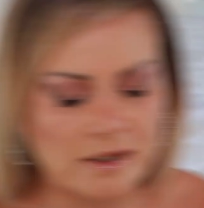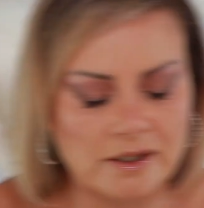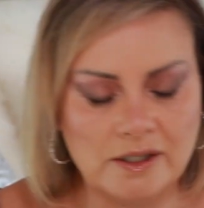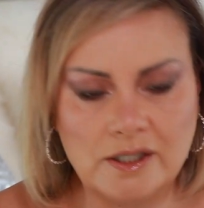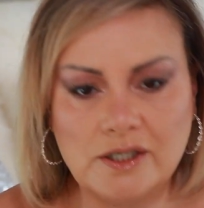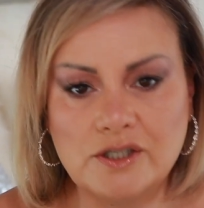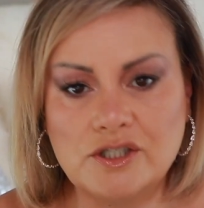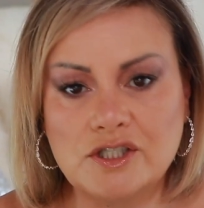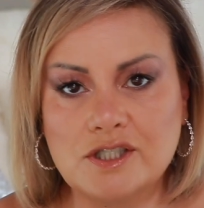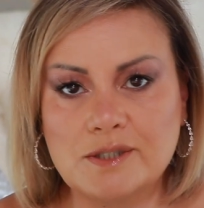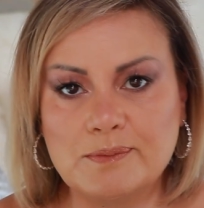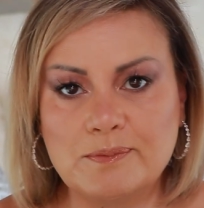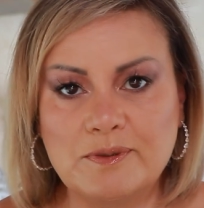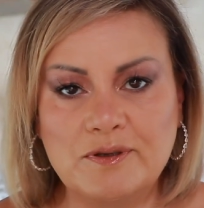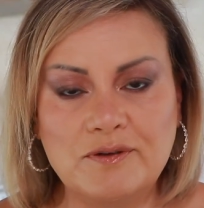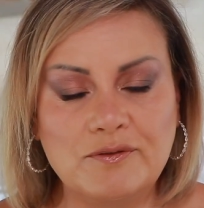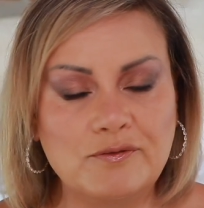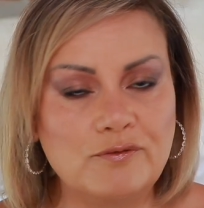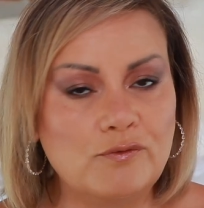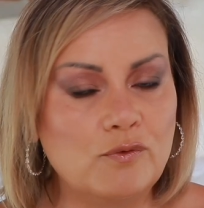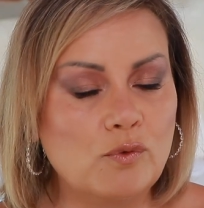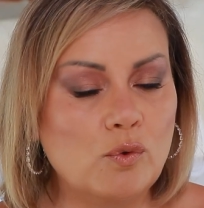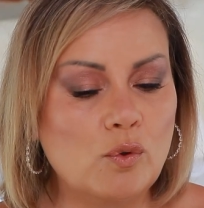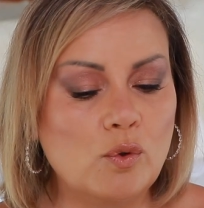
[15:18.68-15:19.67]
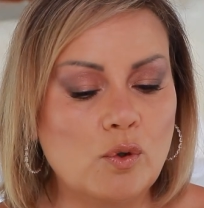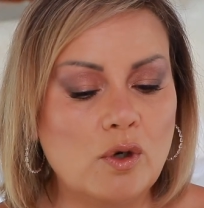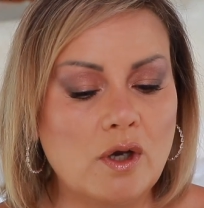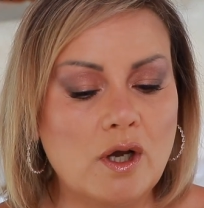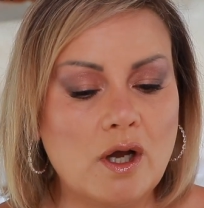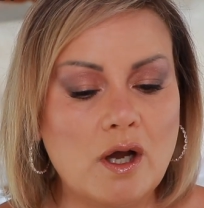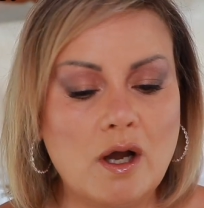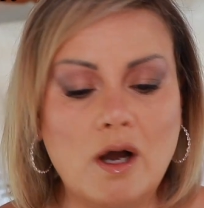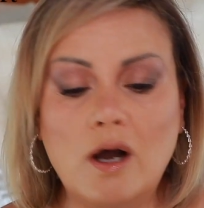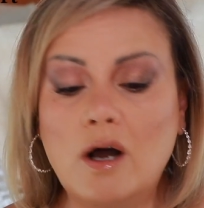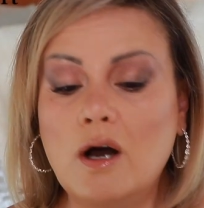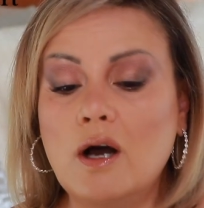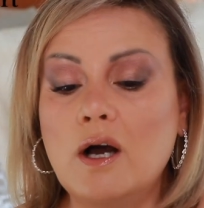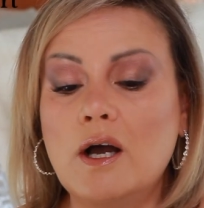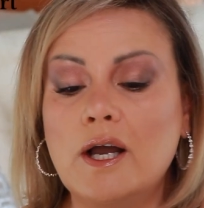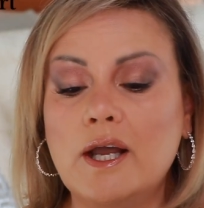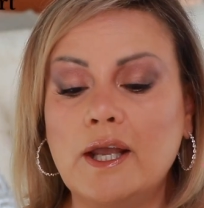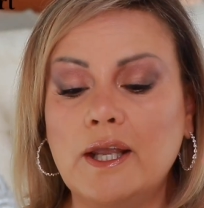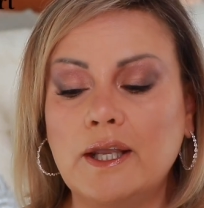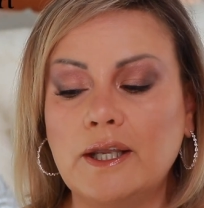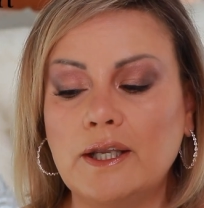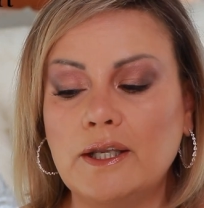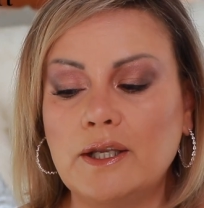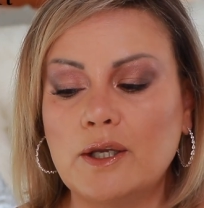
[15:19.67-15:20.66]
Now just before
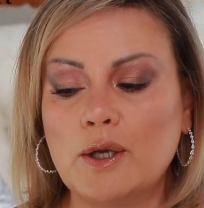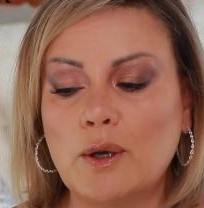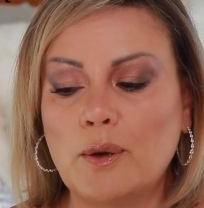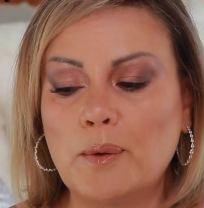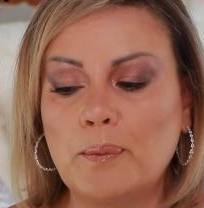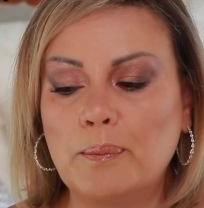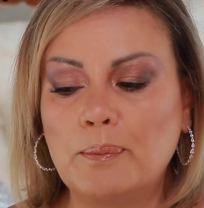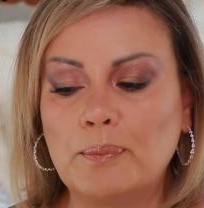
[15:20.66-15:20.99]
I